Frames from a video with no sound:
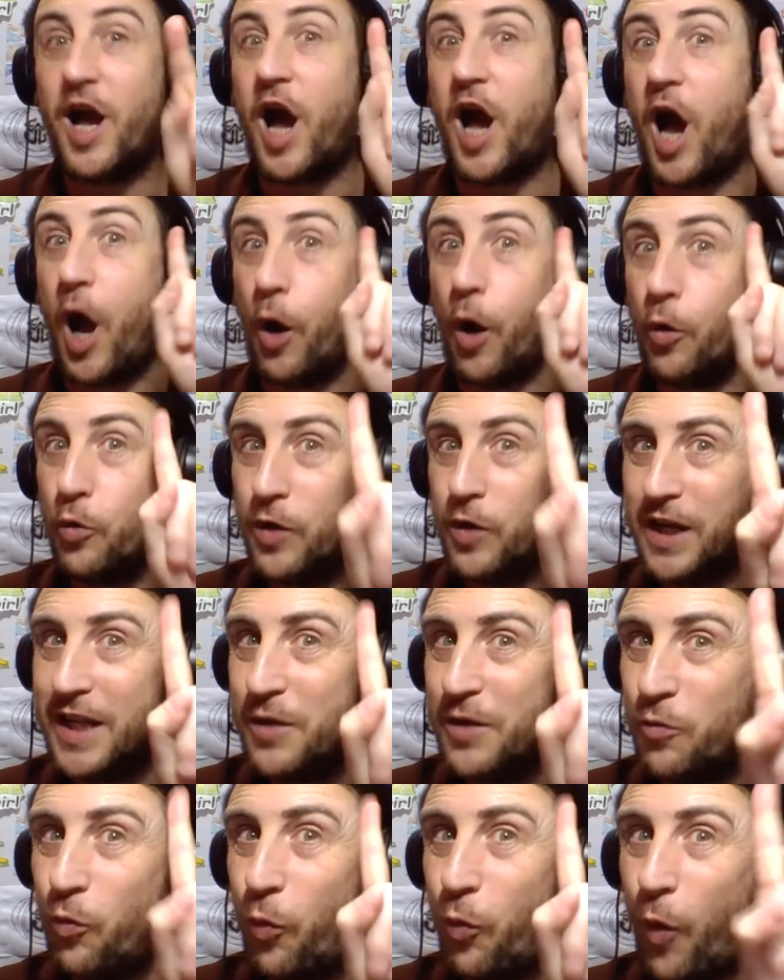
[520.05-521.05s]
Only
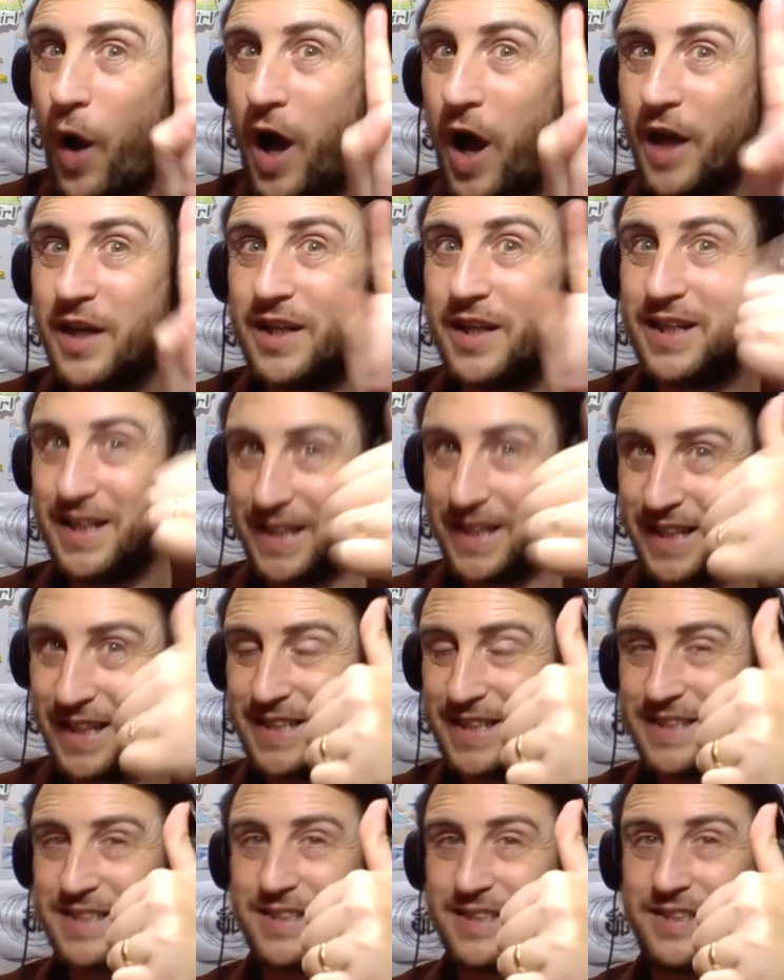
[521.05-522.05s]
one
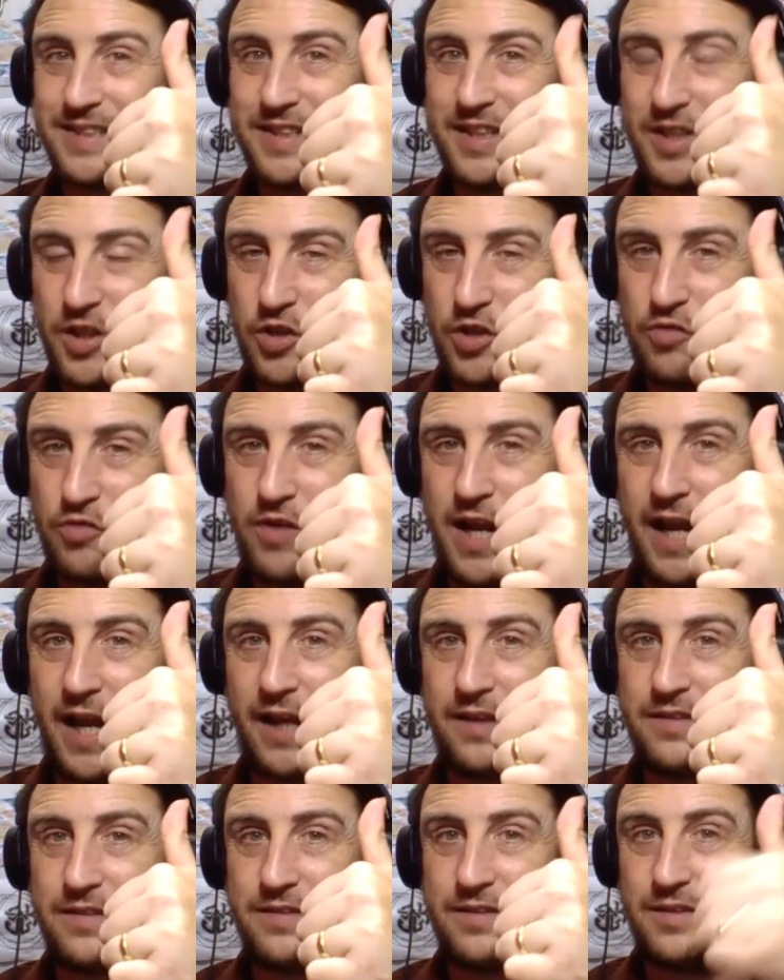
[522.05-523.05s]
is
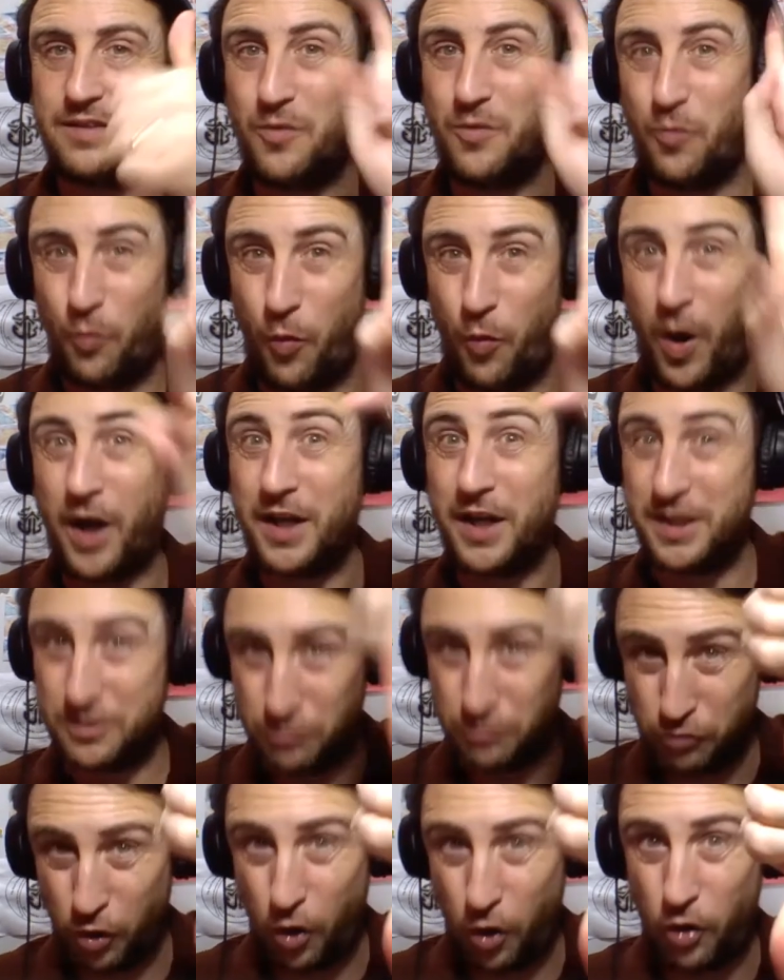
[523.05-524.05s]
correct, one is
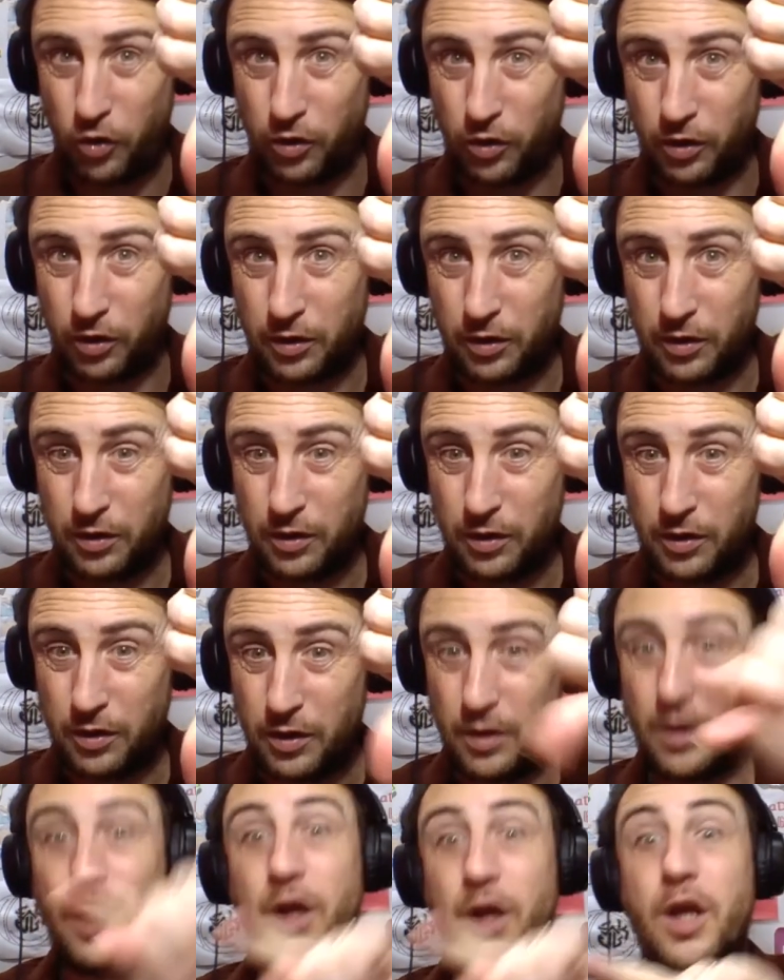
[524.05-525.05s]
wrong.
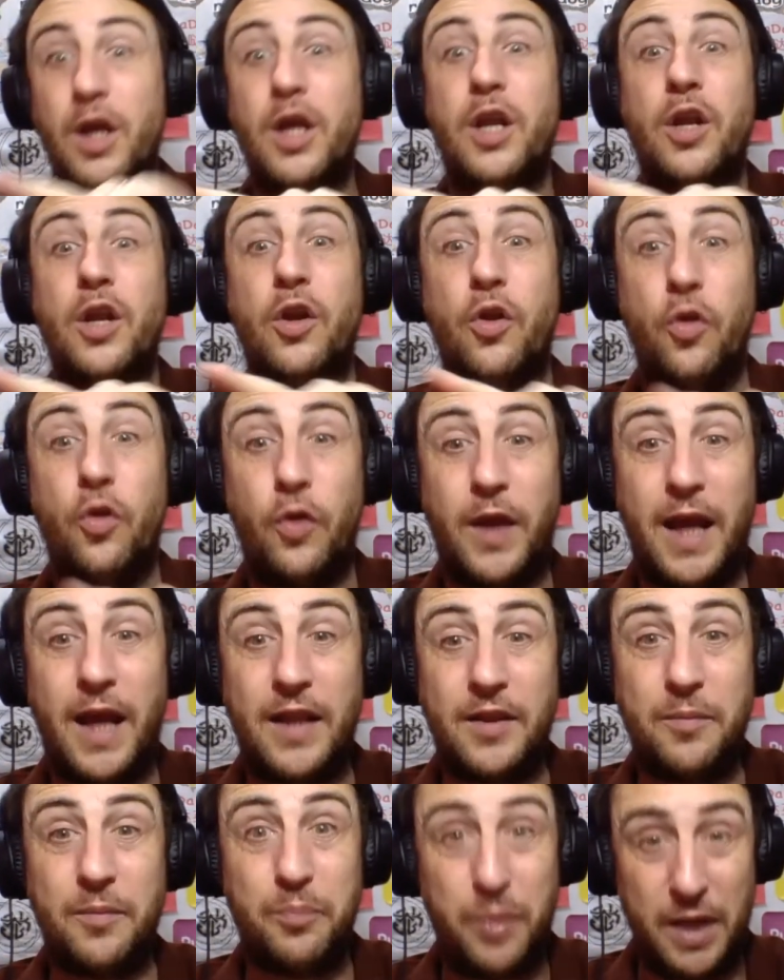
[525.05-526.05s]
Look at
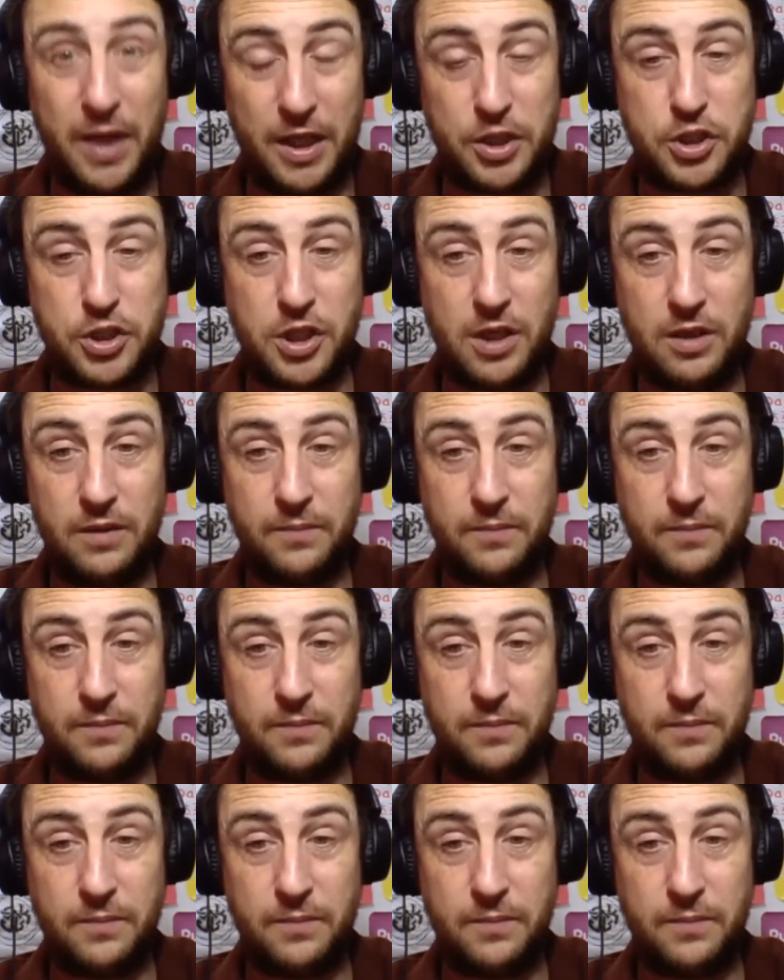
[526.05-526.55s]
the picture.